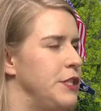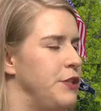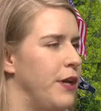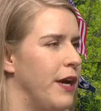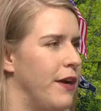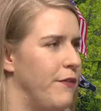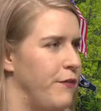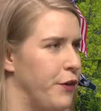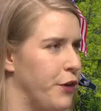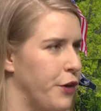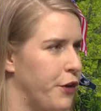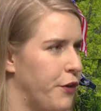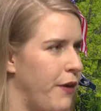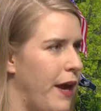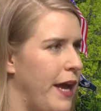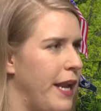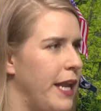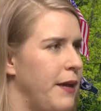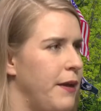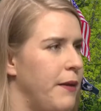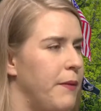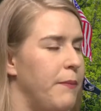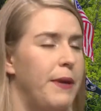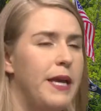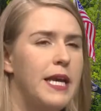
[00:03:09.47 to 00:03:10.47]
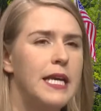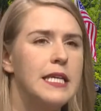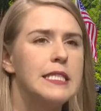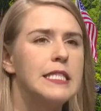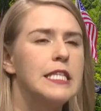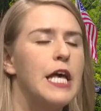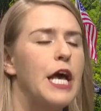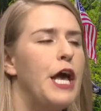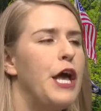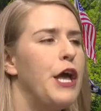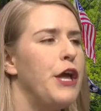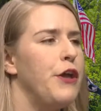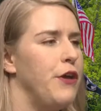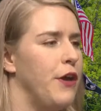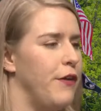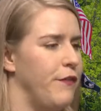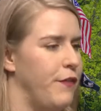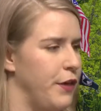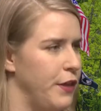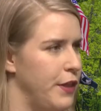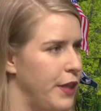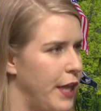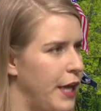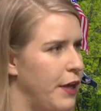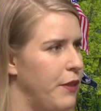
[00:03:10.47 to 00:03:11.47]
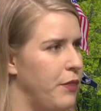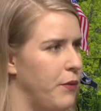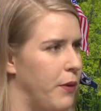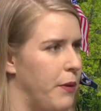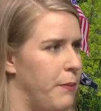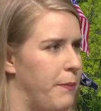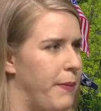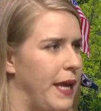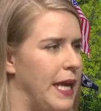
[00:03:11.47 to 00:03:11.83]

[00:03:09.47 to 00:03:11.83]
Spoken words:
You have your credit piece, you have your landlord